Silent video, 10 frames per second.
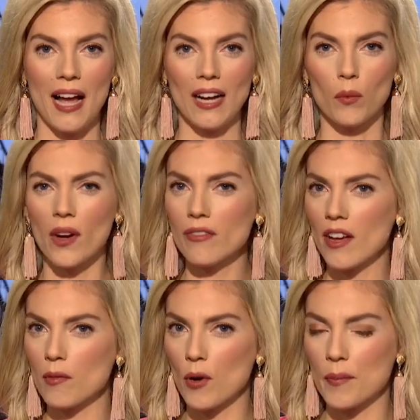back. One
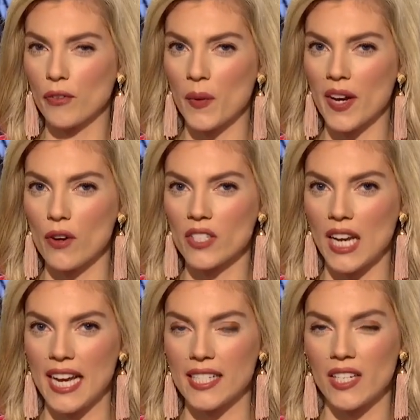final point before we go
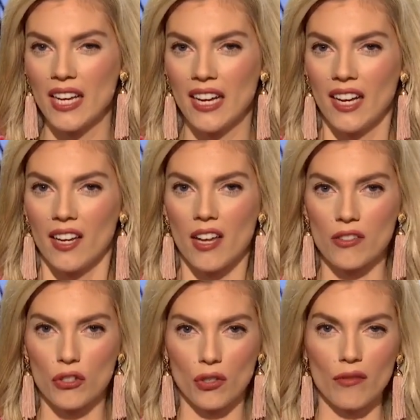tonight.
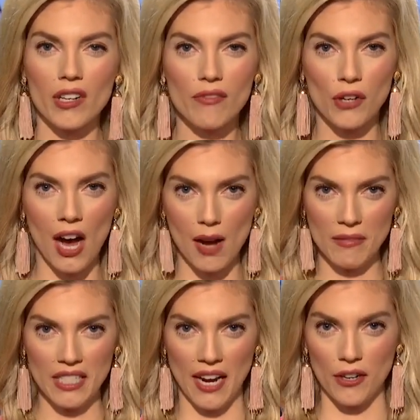Conservative
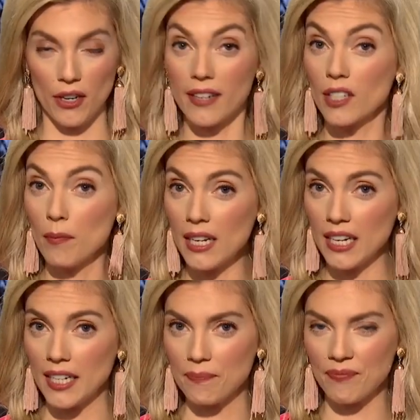commentator and
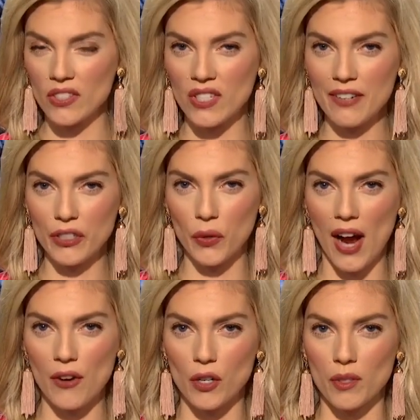comedian Steven
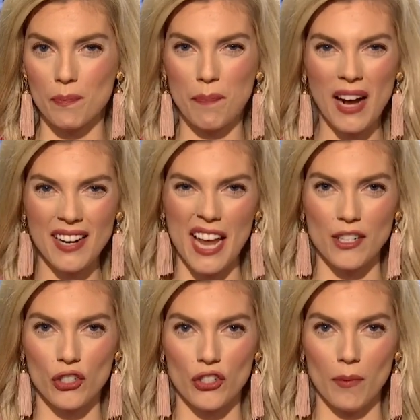Crowder was
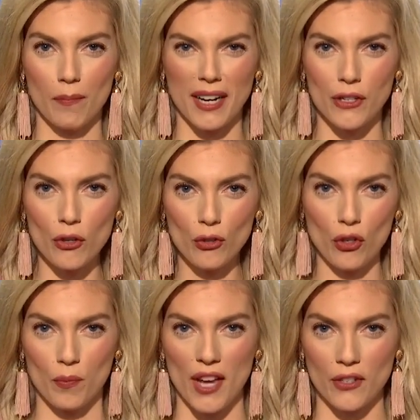punished by
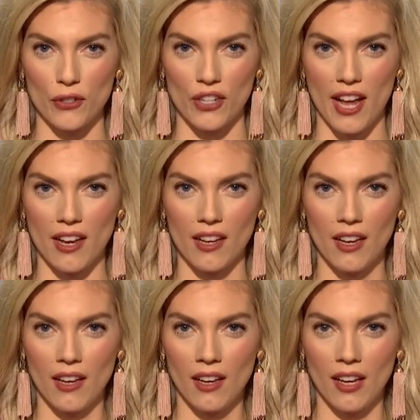YouTube yesterday.
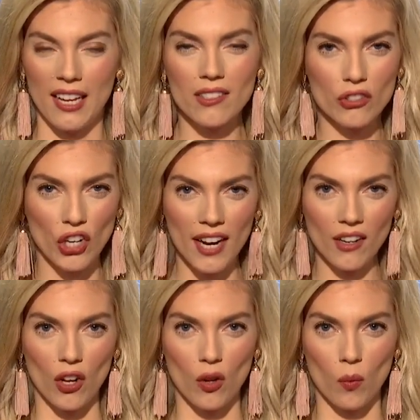His
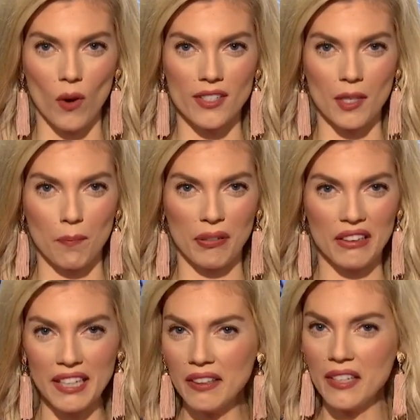channel was
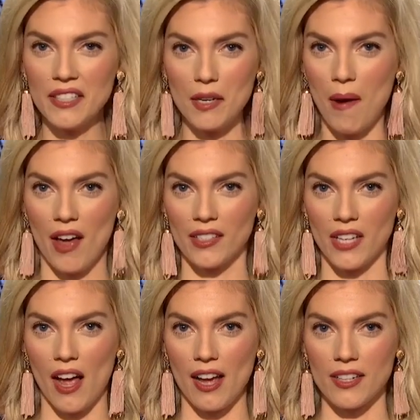completely
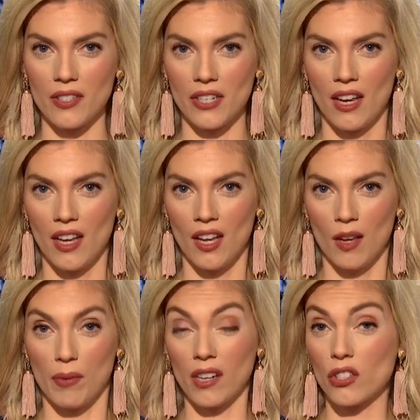demonetized
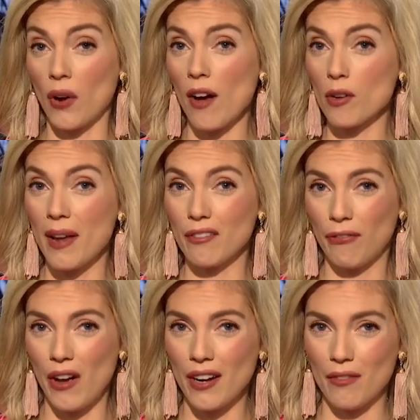because Crowder made
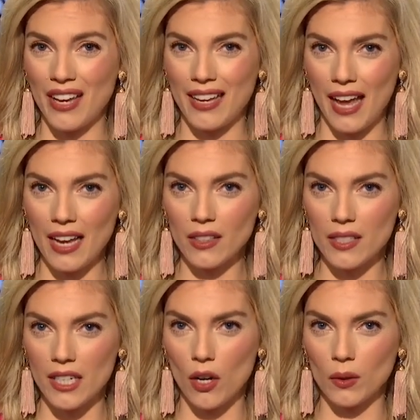fun of a gay
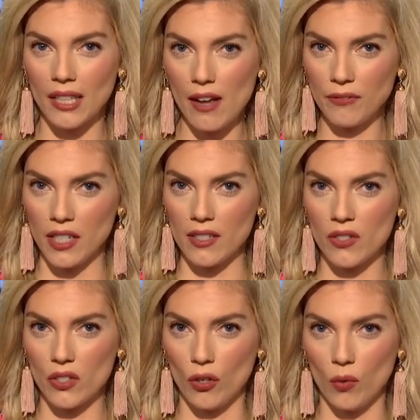Latino
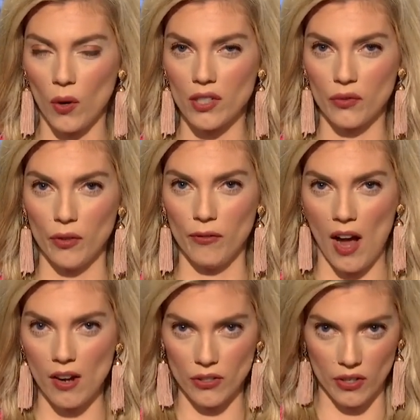leftist who works for
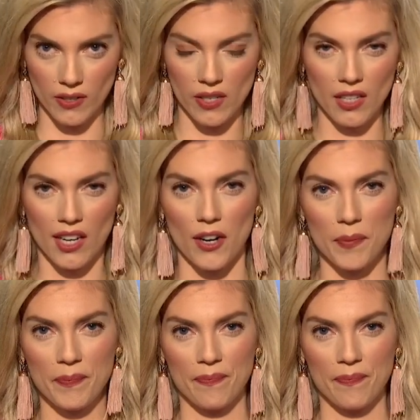Vox. You can see it here.